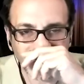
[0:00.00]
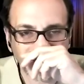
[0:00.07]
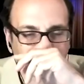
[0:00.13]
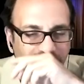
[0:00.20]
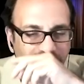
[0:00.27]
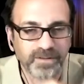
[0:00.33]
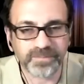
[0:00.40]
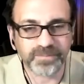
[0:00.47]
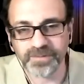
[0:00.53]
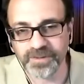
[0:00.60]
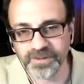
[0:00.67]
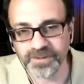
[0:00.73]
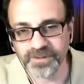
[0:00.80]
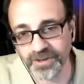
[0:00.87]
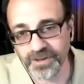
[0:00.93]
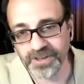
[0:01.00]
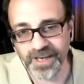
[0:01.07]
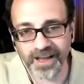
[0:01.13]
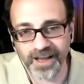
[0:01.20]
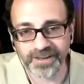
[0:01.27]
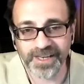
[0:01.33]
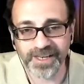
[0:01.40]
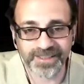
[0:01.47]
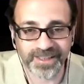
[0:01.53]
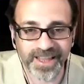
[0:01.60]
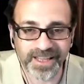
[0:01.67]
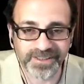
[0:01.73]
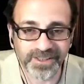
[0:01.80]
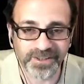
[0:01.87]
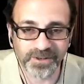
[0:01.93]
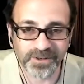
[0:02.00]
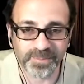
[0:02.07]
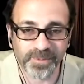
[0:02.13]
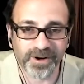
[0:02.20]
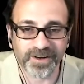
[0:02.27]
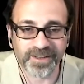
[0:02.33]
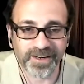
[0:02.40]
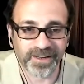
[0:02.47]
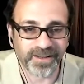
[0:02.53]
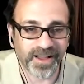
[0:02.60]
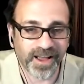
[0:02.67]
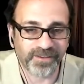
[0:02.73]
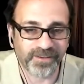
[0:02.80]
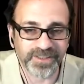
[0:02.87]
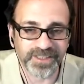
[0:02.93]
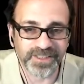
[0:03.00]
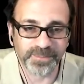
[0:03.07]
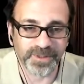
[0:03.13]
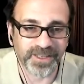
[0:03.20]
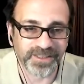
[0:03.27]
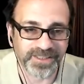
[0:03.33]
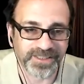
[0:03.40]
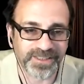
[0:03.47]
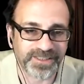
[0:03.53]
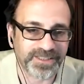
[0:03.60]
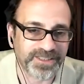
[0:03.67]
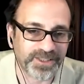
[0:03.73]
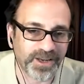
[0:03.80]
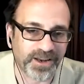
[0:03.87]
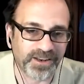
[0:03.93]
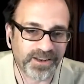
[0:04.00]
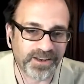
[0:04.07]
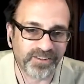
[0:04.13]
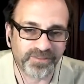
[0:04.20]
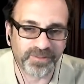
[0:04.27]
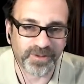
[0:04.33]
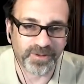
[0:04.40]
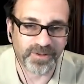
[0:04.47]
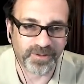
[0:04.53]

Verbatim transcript: well, sociology has a lot to do with marketing, obviously, because it's the study of the